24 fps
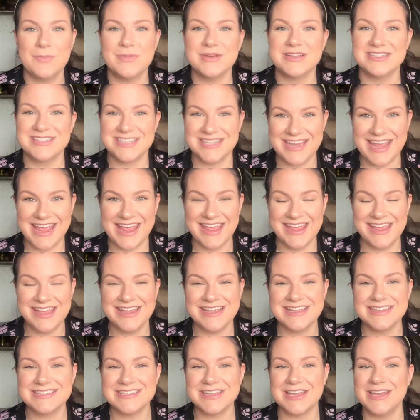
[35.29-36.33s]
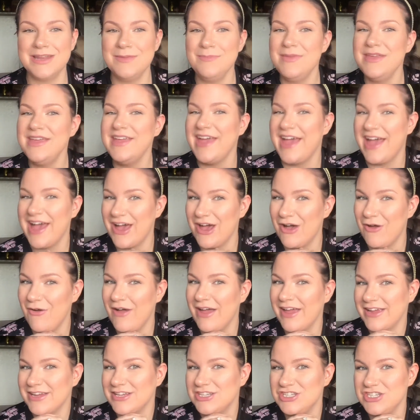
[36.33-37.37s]
but today it's gonna be how
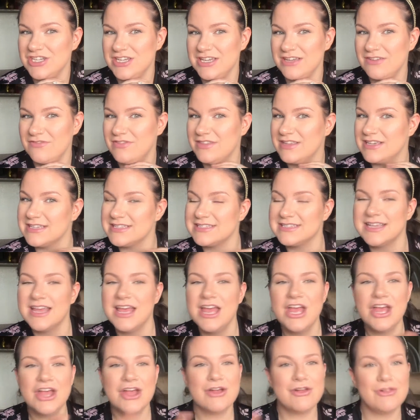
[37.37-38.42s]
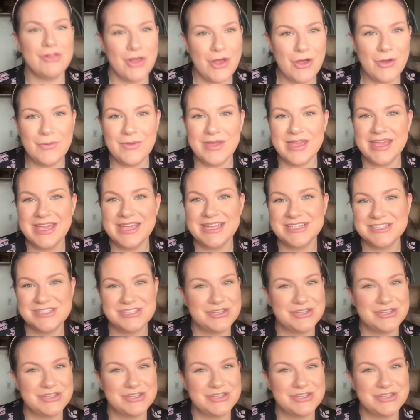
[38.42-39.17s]
I achieve this glowy,